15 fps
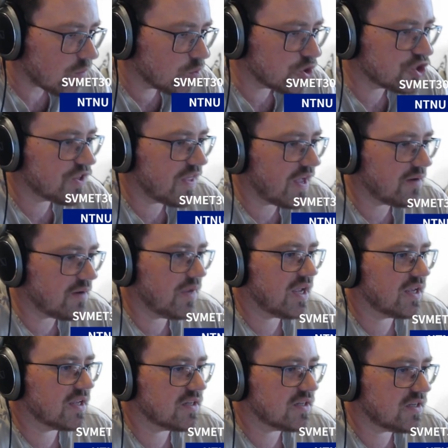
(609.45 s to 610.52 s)
which then
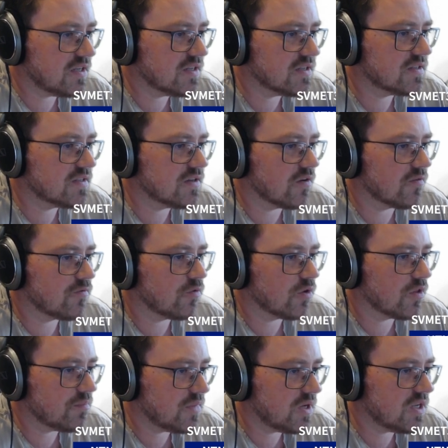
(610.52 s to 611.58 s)
make it easier
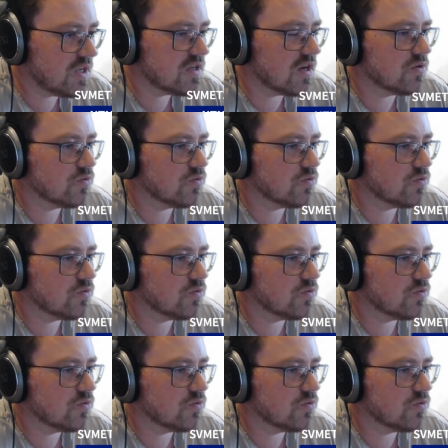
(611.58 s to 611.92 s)
for the media